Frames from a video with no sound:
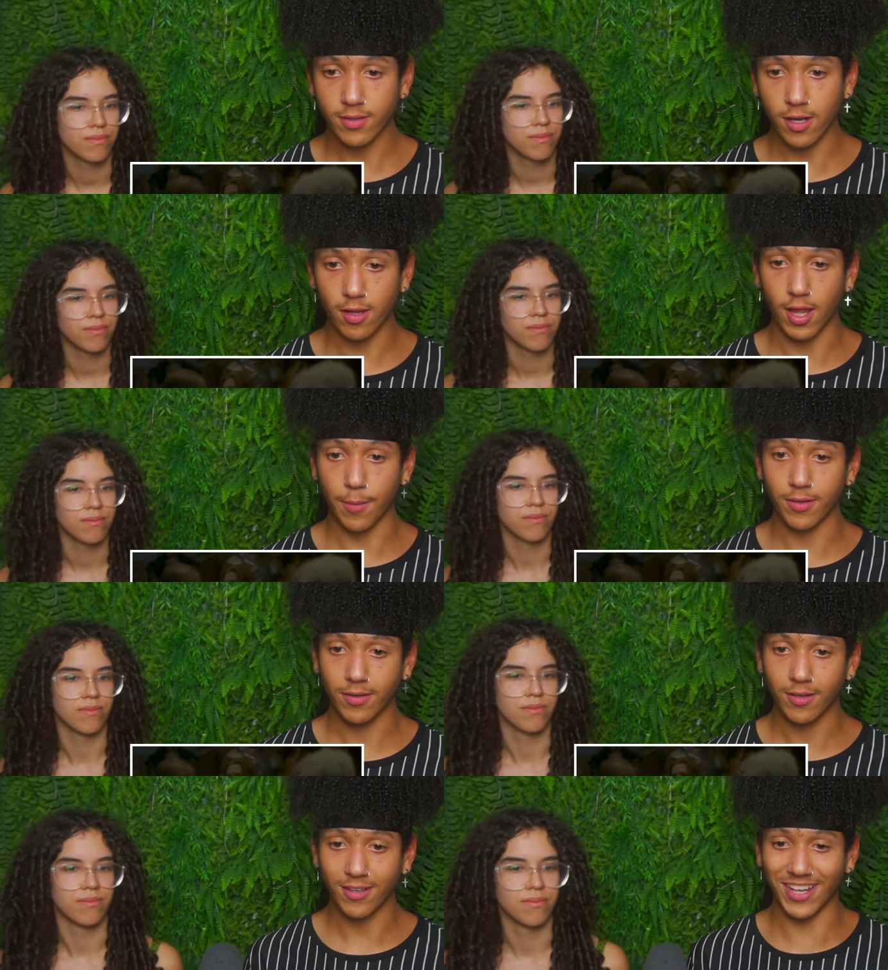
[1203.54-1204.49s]
Speaker 1: not clapping.
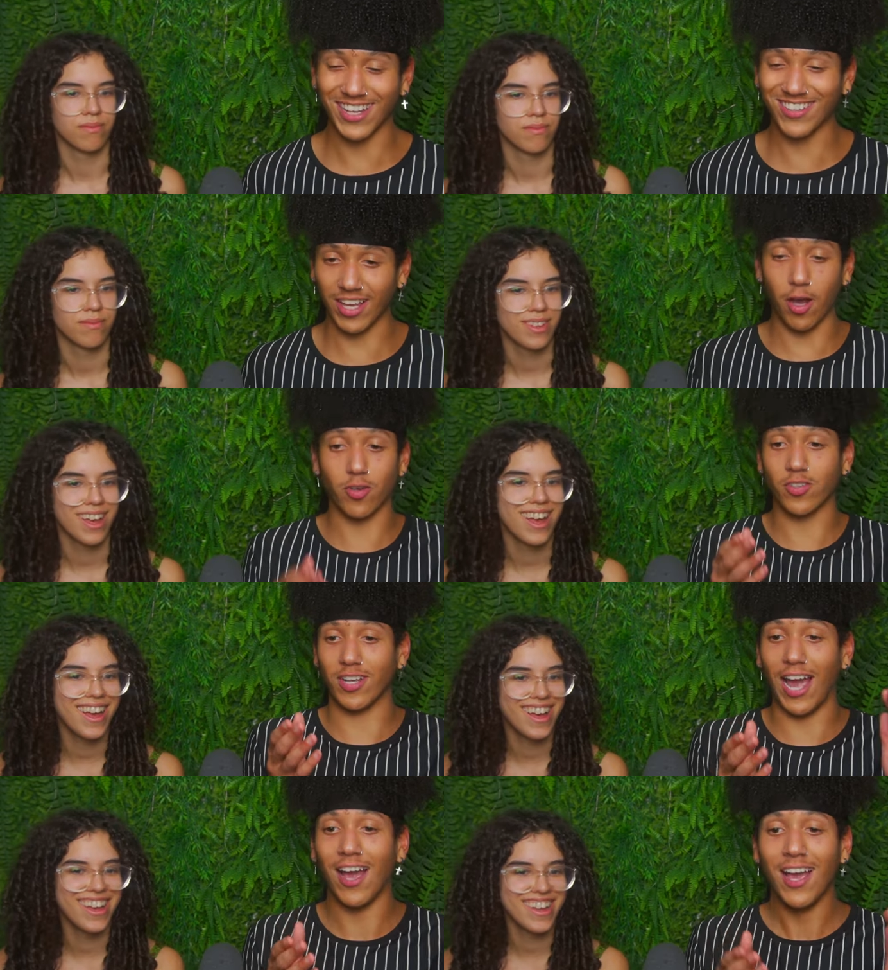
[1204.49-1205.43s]
And then he's like, oh shit,
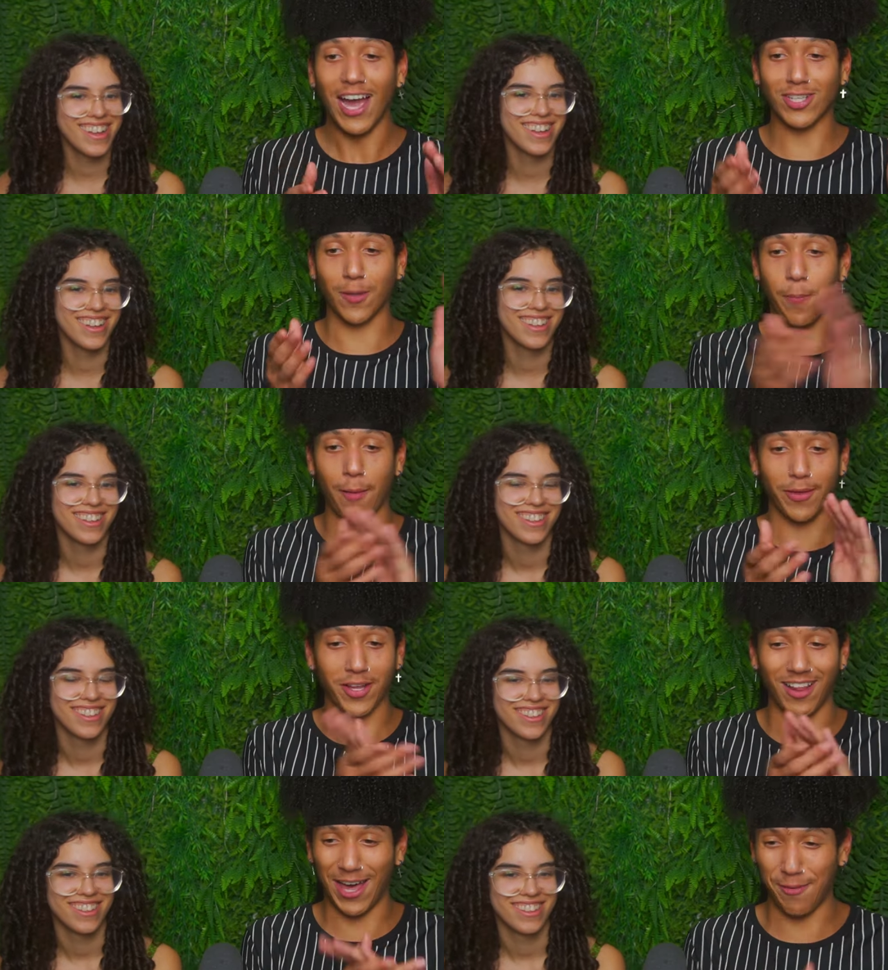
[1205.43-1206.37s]
I, I should probably
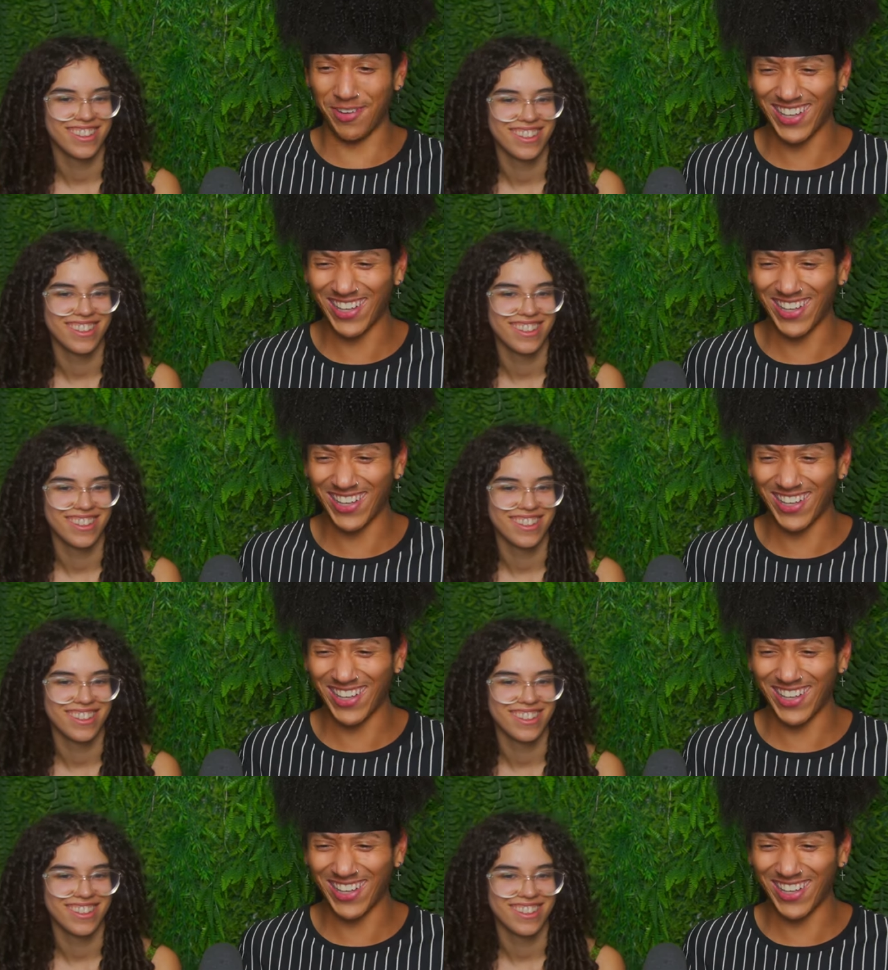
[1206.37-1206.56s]
clap.